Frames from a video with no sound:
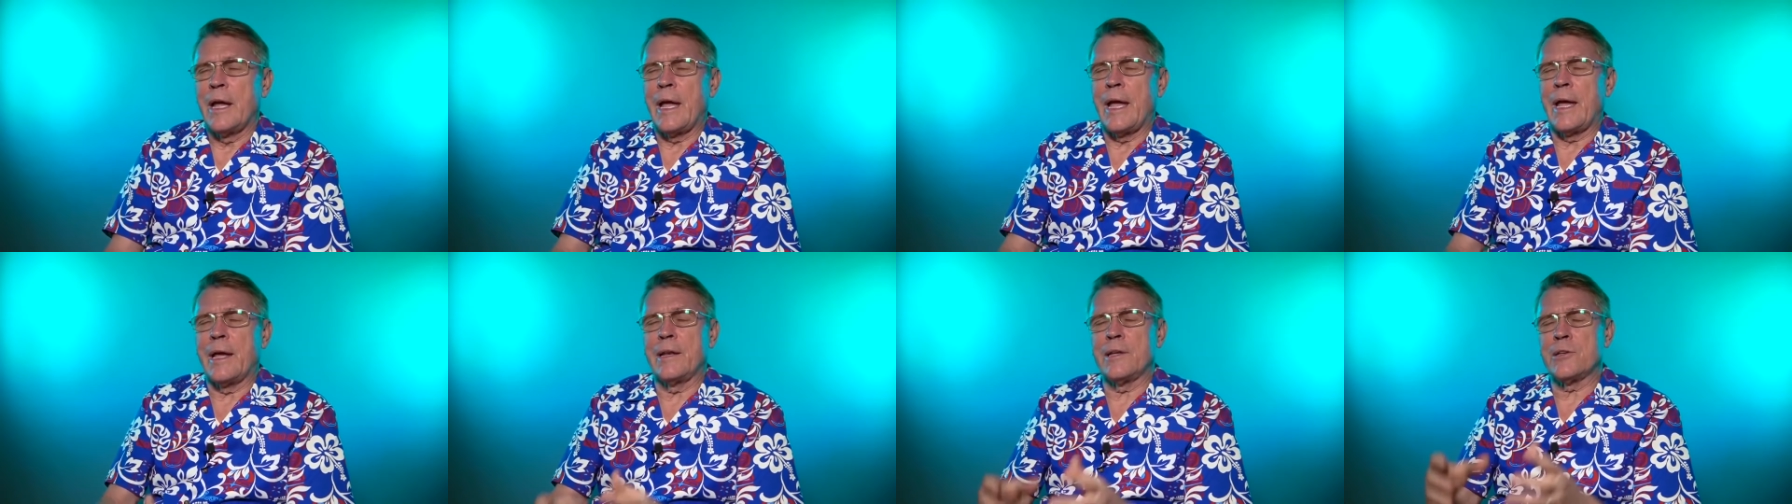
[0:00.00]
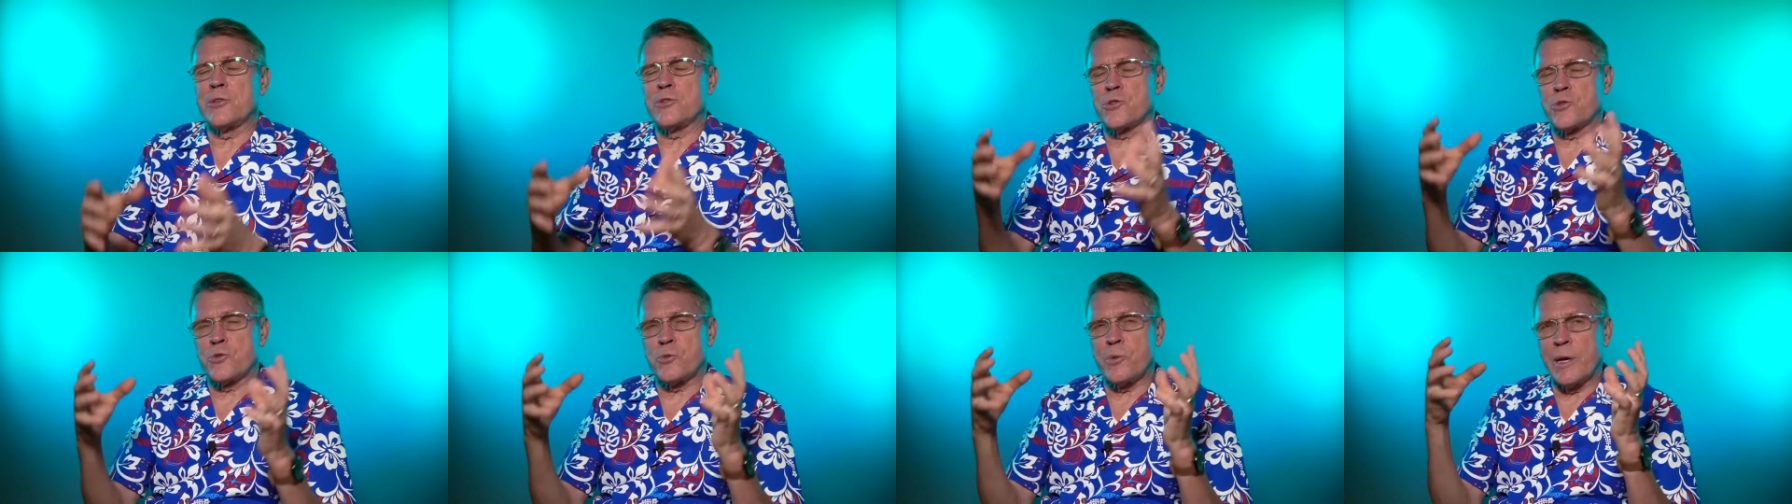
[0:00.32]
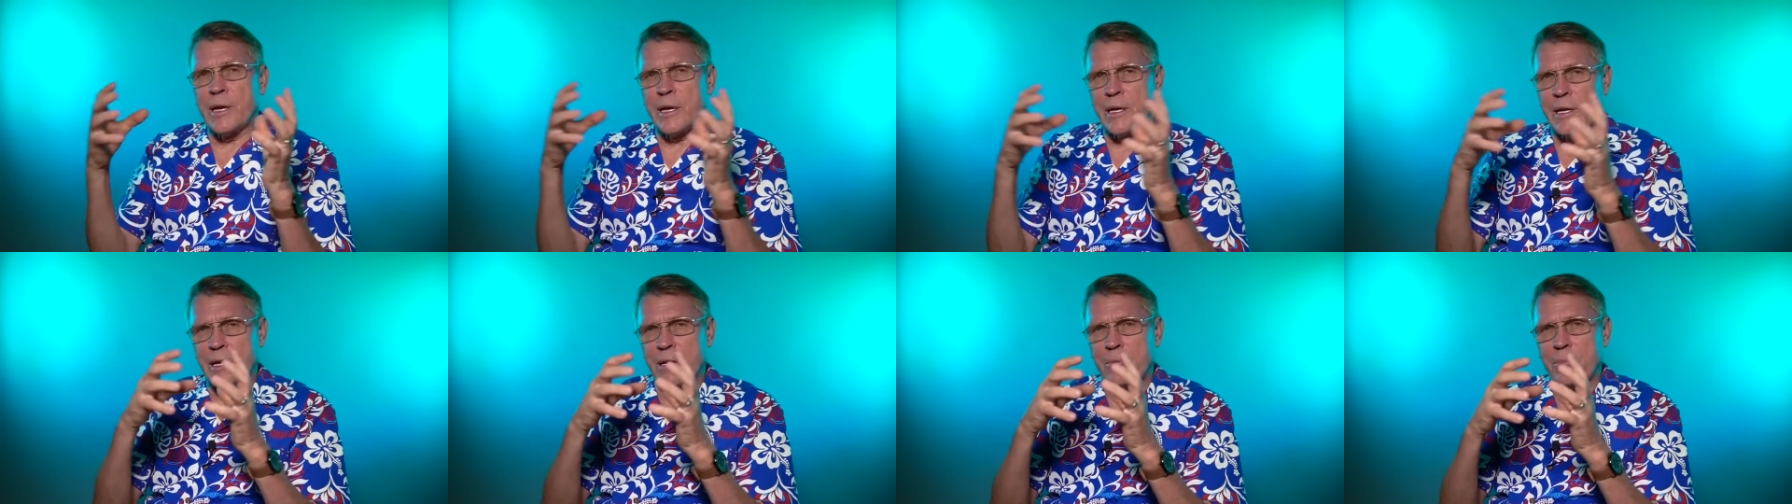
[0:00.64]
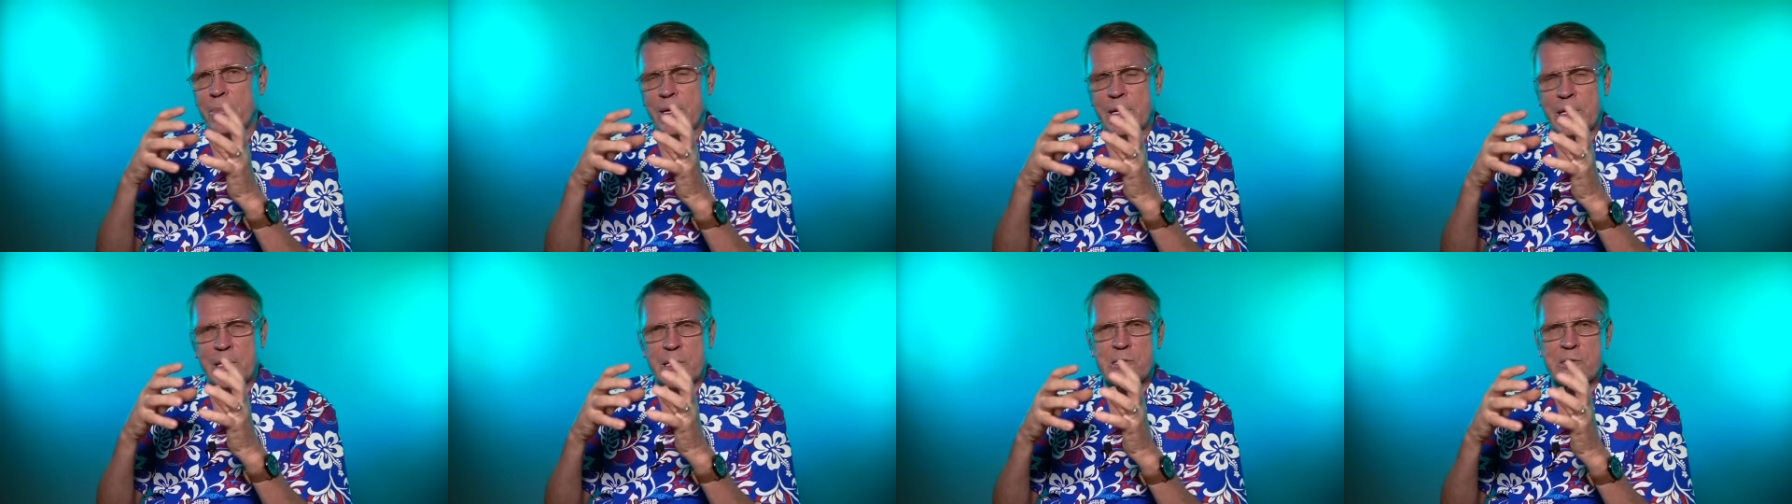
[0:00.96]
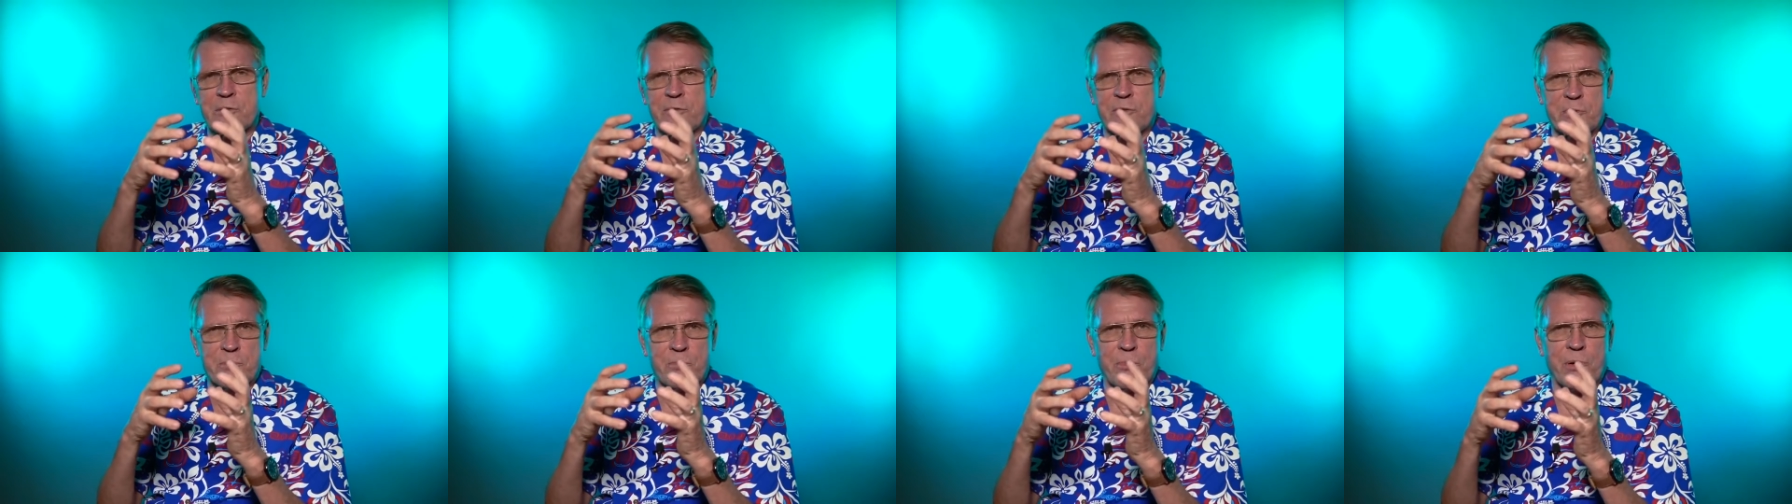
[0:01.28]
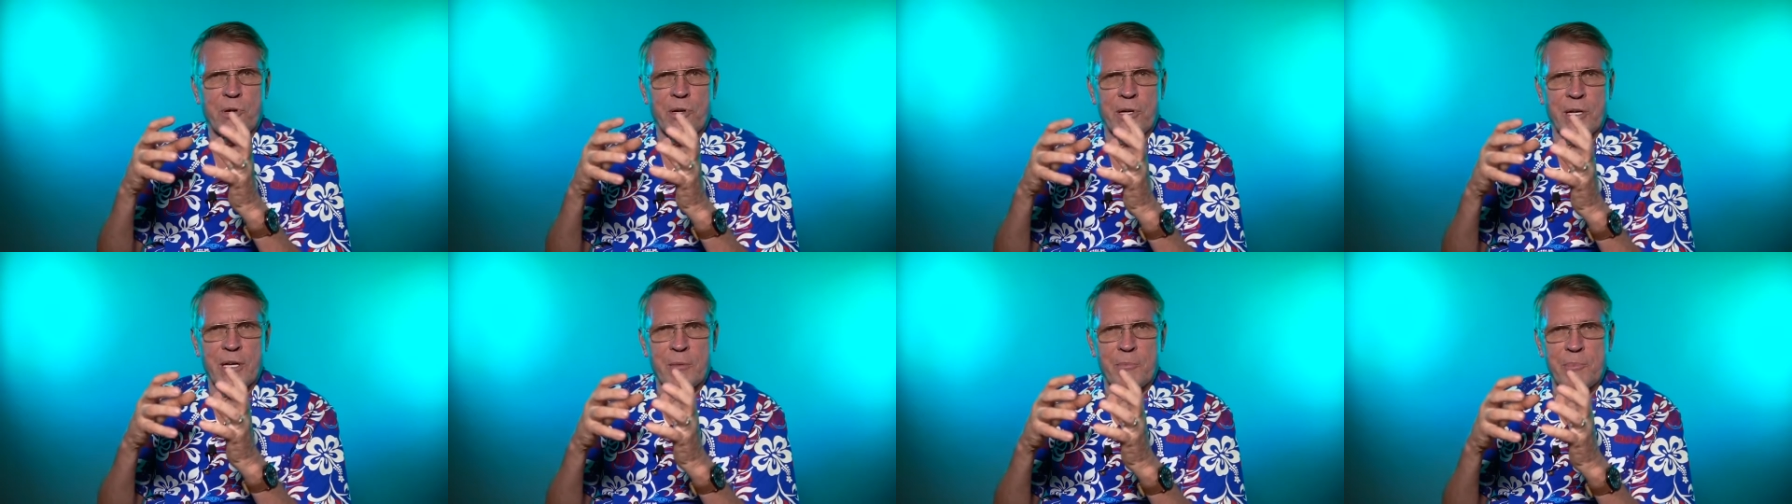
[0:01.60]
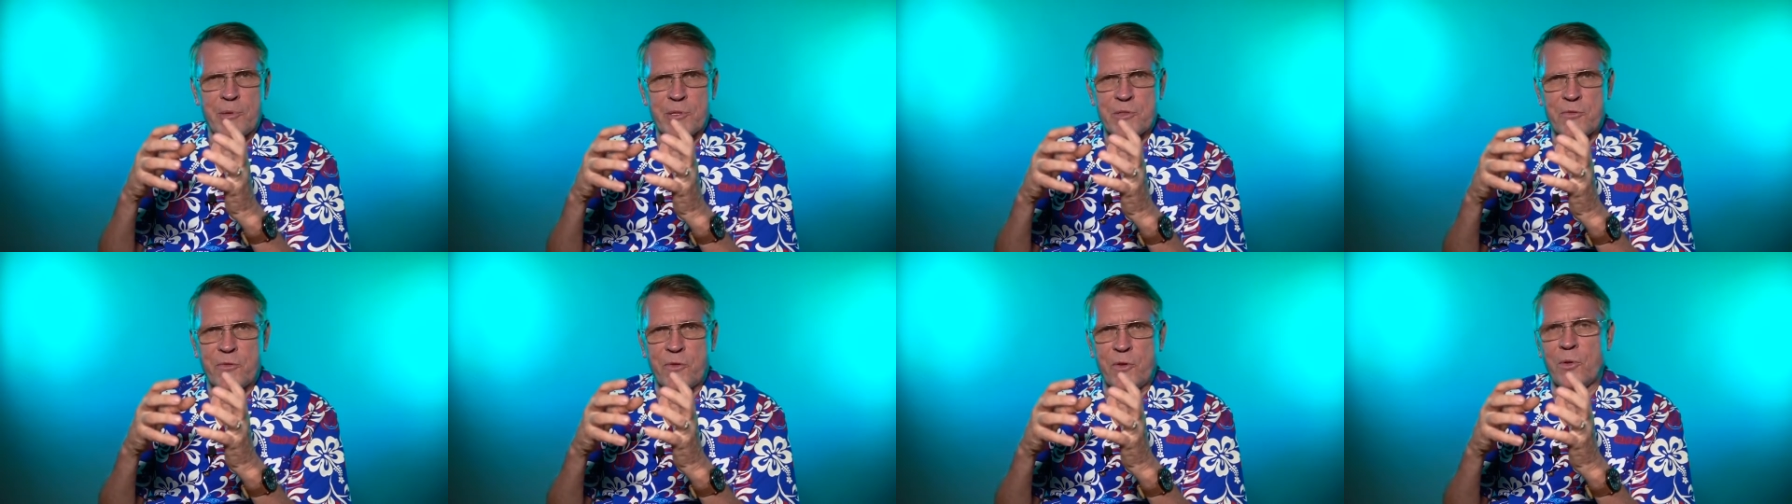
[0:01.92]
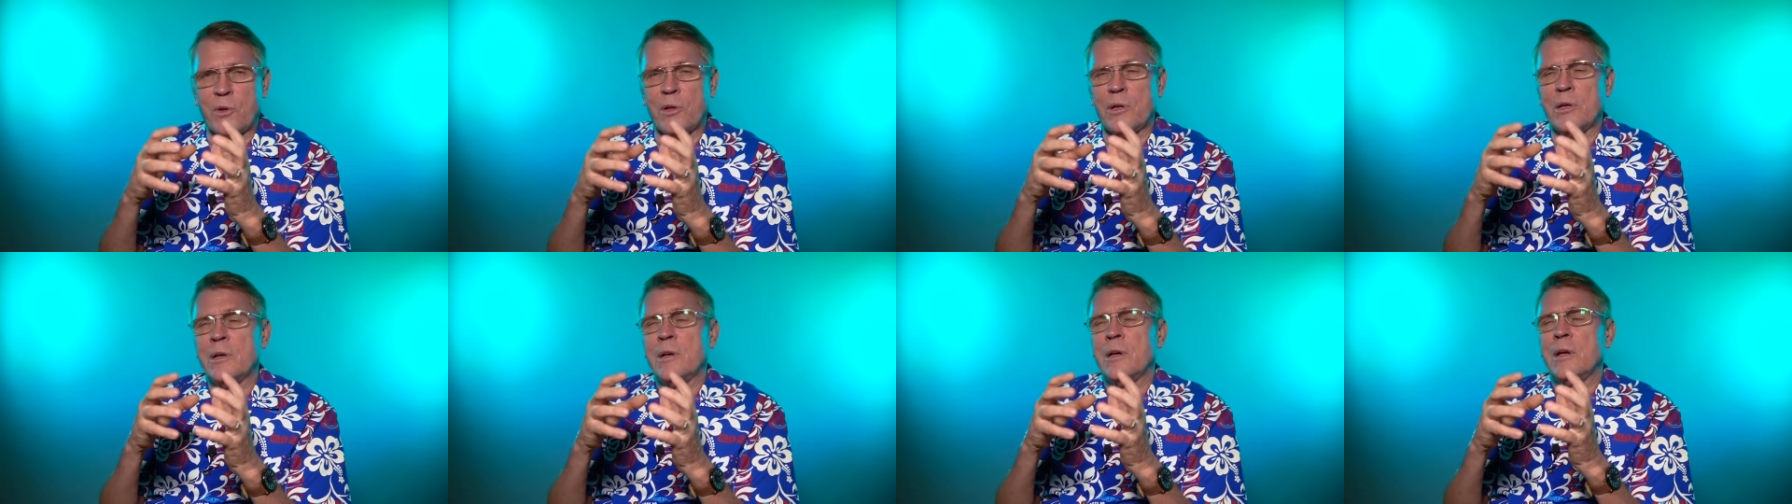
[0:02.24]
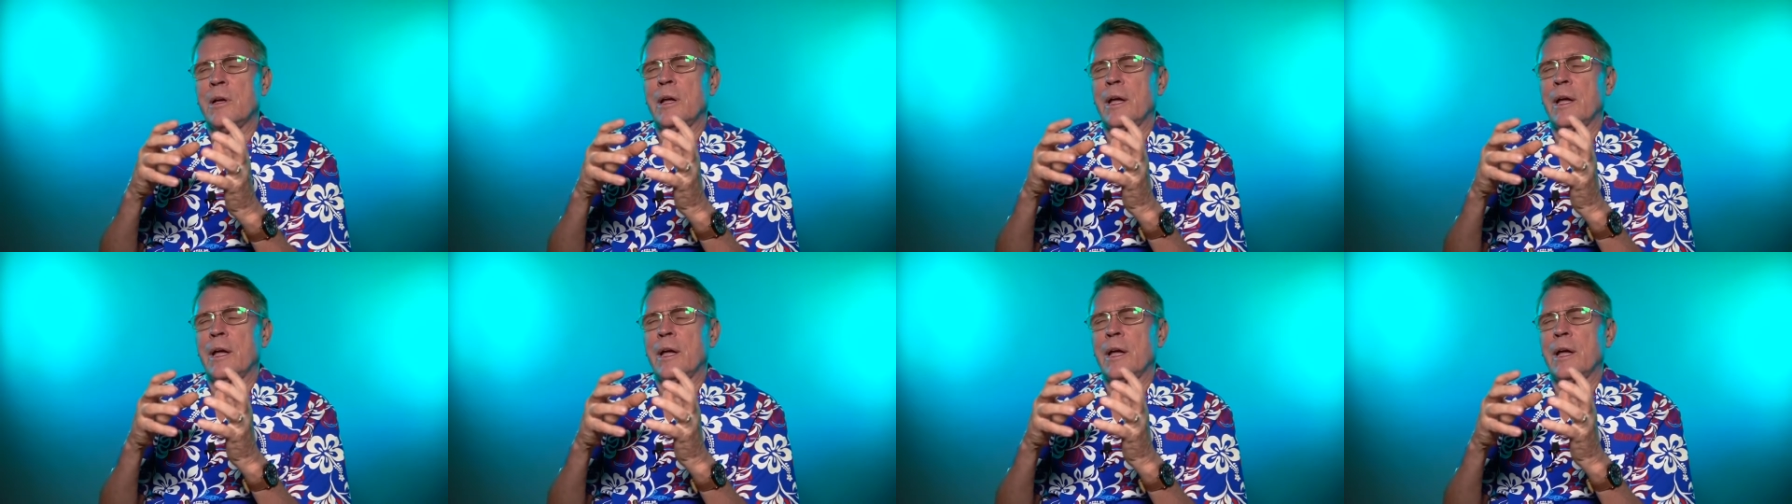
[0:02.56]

and it's shrinking because of its burning up its fuel.